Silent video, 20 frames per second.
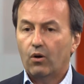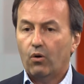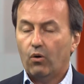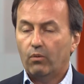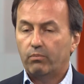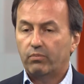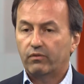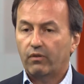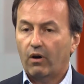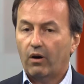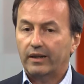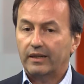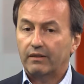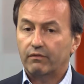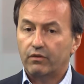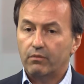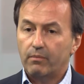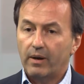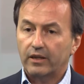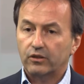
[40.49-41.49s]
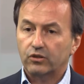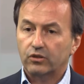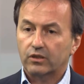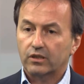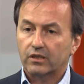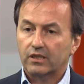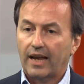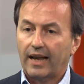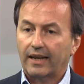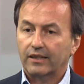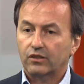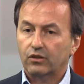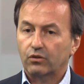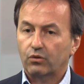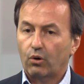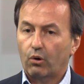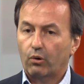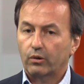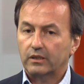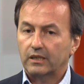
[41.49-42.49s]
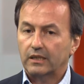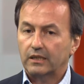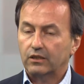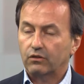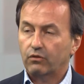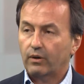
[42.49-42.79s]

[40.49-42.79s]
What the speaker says: or provide information to tax authorities